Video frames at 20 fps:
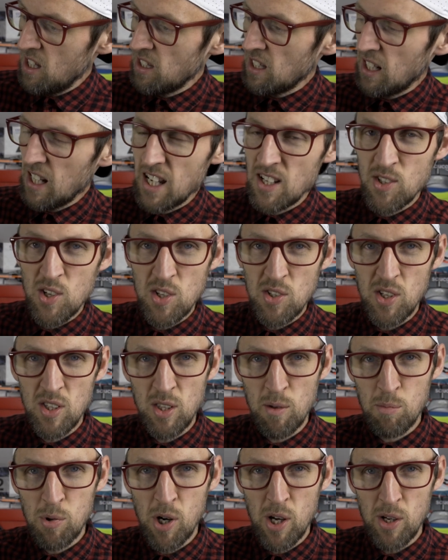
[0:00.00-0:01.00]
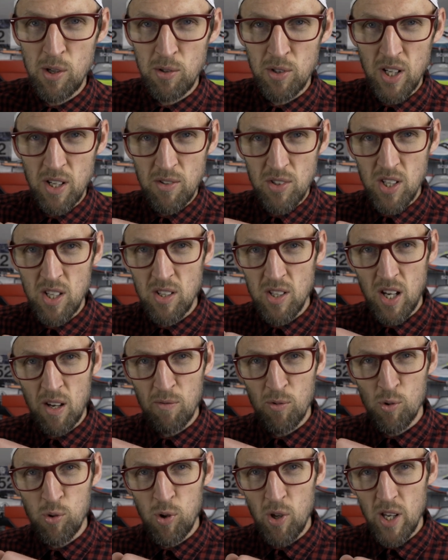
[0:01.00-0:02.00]
and the laces in the Pro don't seem to
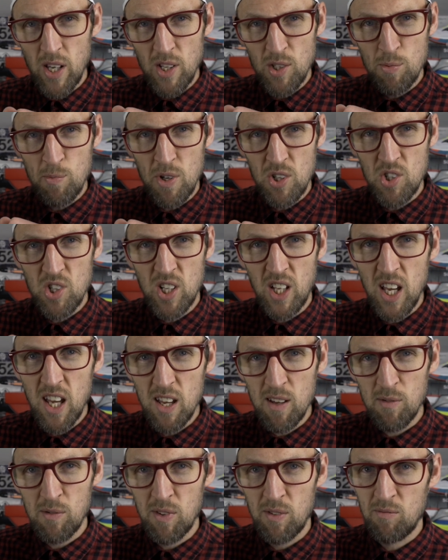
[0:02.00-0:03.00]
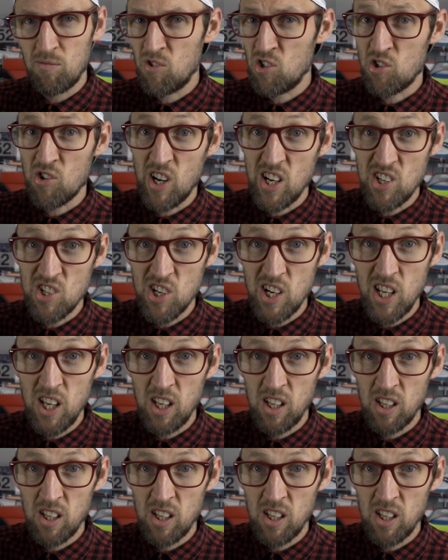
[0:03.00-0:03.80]
have quite as much give, strangely.